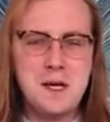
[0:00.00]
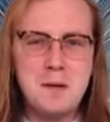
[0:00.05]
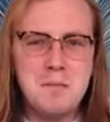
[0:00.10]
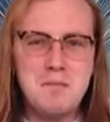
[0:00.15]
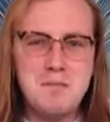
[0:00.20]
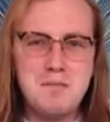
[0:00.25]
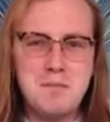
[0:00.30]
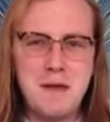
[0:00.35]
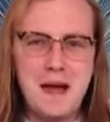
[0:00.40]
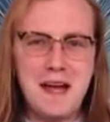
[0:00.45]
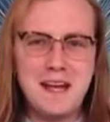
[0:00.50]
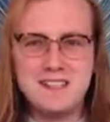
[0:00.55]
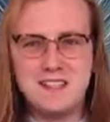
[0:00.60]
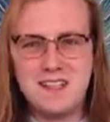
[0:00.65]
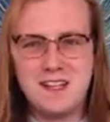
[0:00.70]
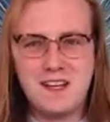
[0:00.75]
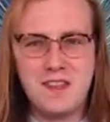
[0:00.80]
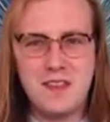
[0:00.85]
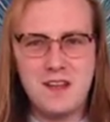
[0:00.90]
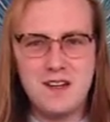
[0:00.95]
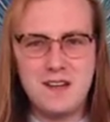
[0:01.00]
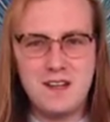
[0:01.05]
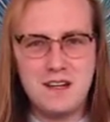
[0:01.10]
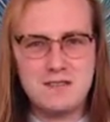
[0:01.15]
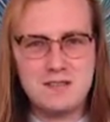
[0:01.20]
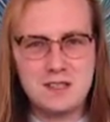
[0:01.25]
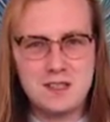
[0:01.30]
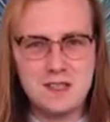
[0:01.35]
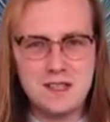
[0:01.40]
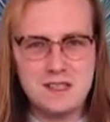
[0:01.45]
magic that
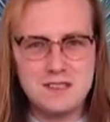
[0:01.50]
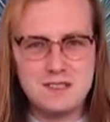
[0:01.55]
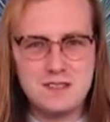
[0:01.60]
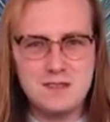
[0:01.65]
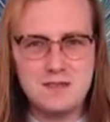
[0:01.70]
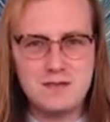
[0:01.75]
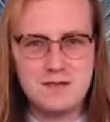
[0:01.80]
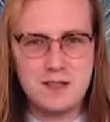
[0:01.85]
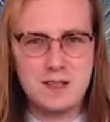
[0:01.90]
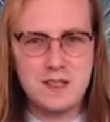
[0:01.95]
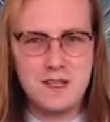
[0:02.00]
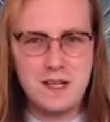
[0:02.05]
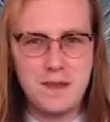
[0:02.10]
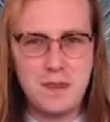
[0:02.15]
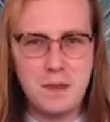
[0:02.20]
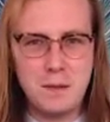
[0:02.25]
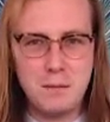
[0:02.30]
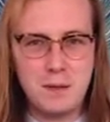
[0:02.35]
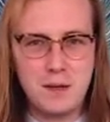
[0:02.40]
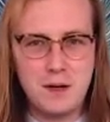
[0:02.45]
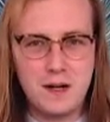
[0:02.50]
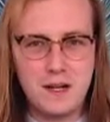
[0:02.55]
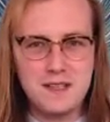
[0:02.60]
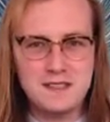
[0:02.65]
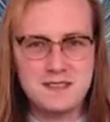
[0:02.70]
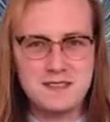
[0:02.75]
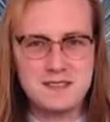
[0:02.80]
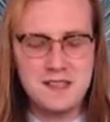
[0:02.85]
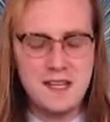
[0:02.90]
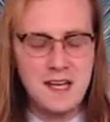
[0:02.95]
never lets you forget the
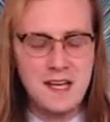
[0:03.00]
price.